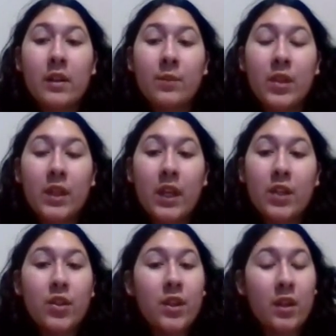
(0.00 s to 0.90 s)

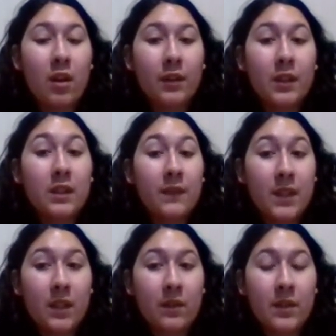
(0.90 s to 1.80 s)
communication and cognitive
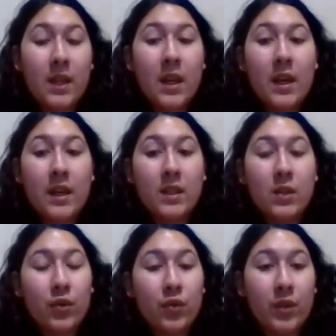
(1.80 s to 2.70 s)
skills and
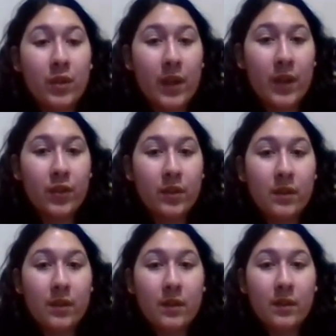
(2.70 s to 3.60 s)
social
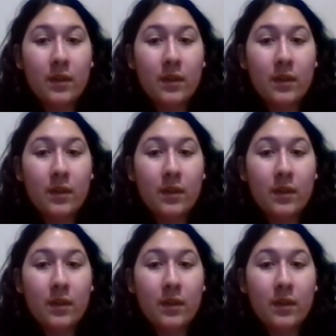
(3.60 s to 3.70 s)
interactions.